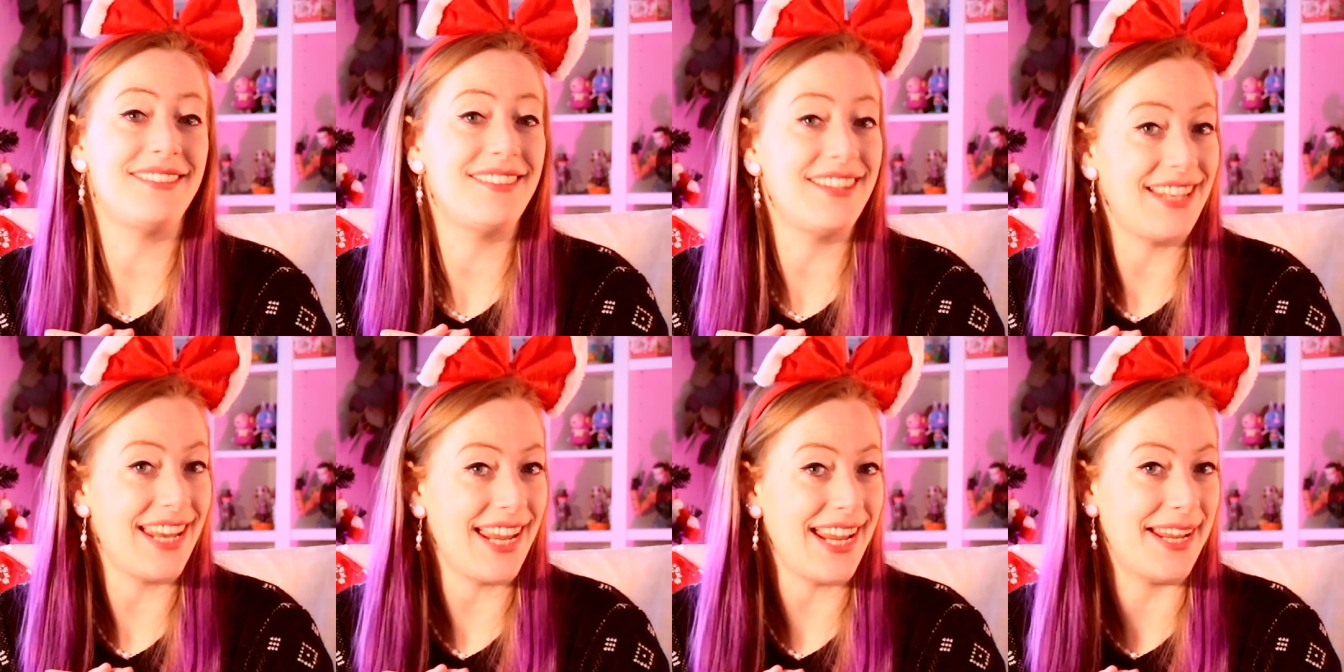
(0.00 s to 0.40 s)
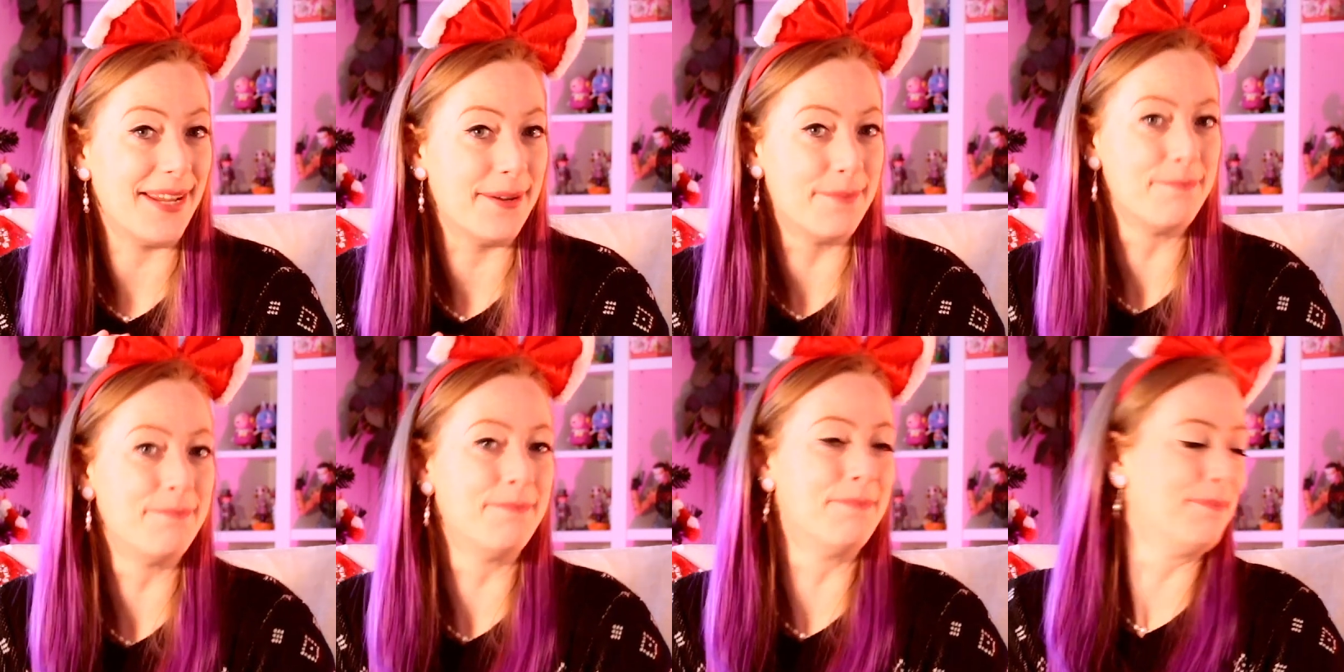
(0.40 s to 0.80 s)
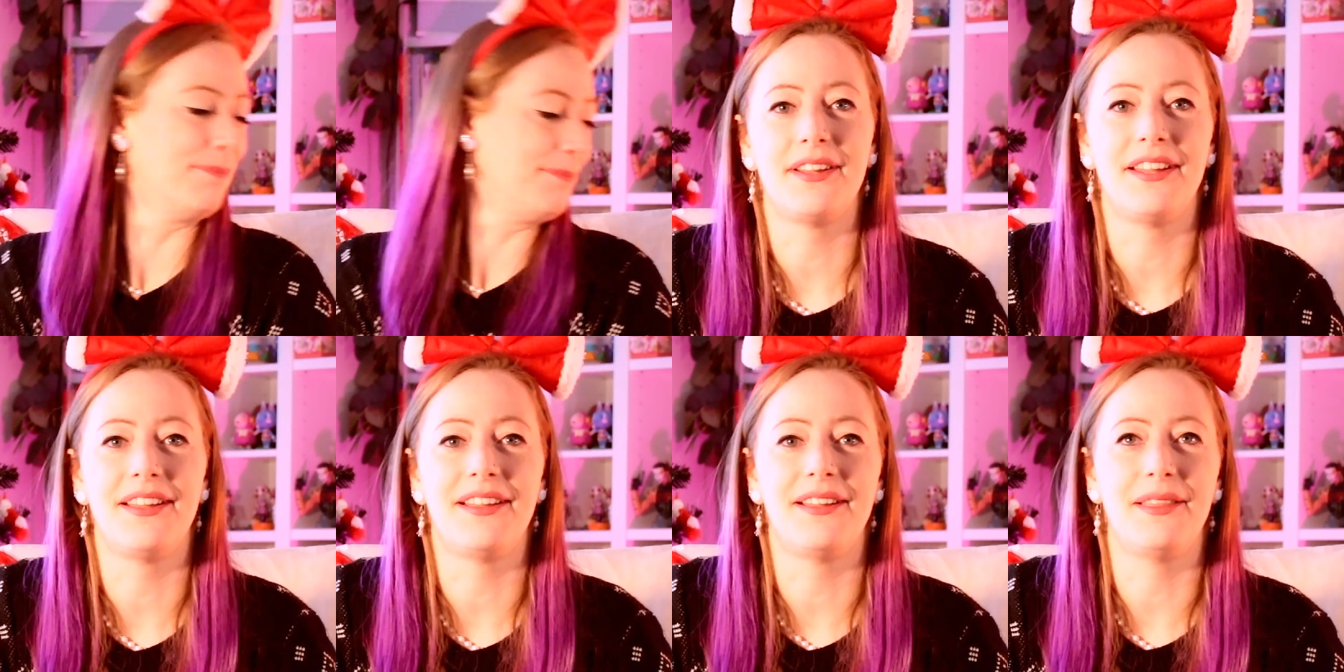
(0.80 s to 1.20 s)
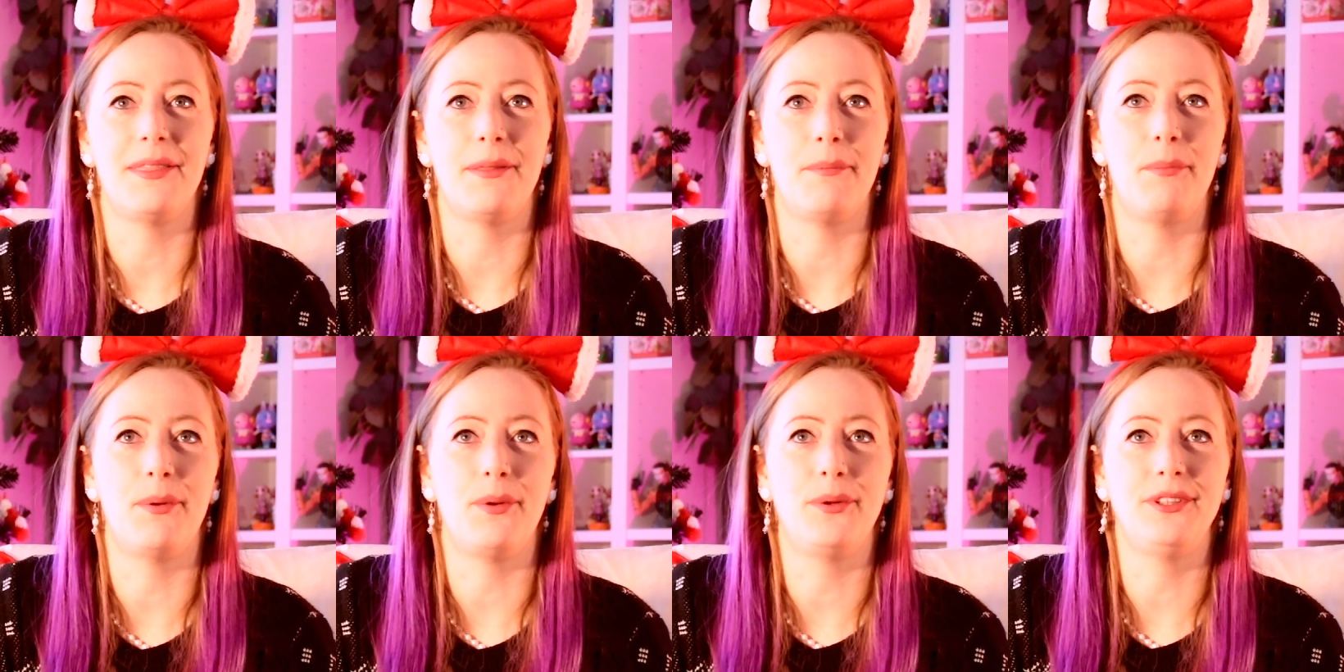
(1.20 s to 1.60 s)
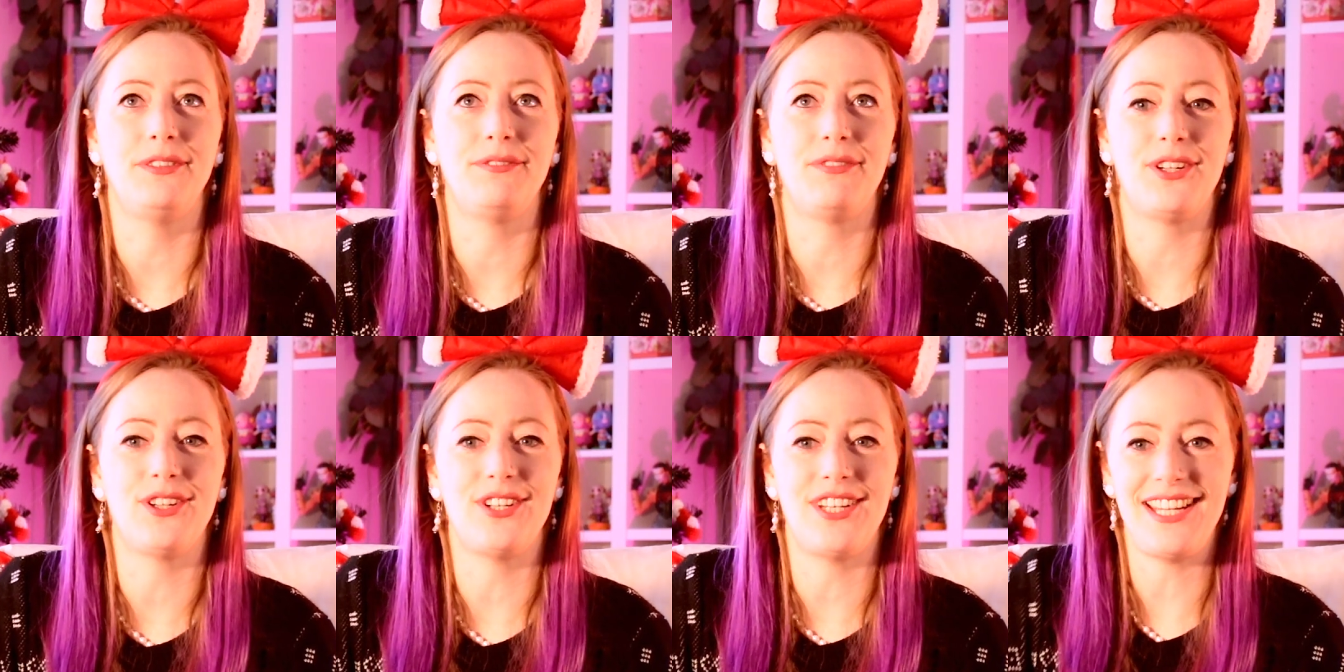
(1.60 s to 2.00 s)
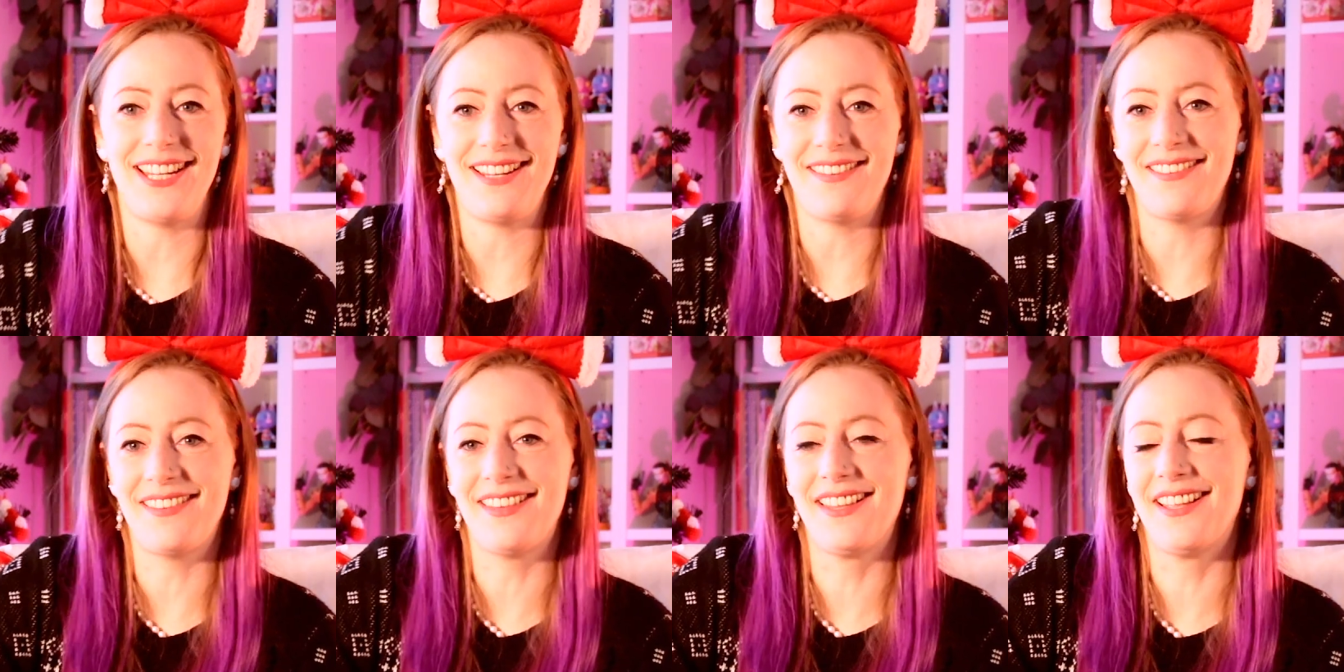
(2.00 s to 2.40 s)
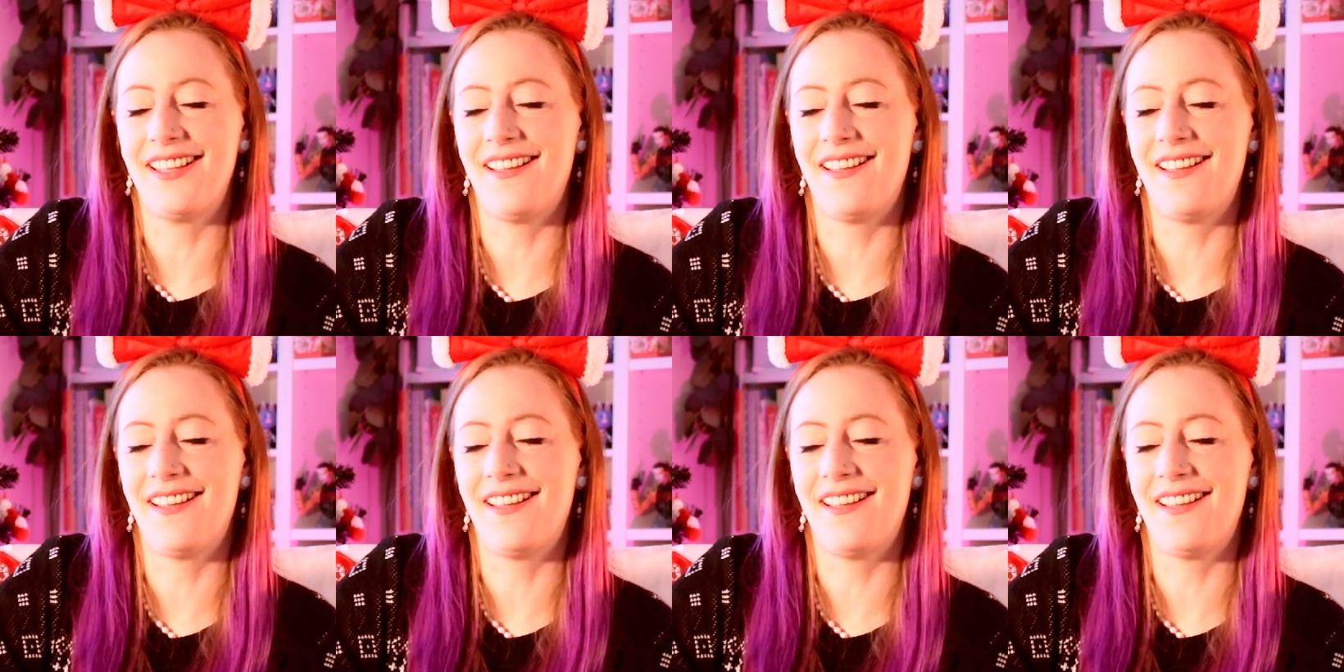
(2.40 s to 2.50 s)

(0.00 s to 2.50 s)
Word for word: today. A bowl of goodies.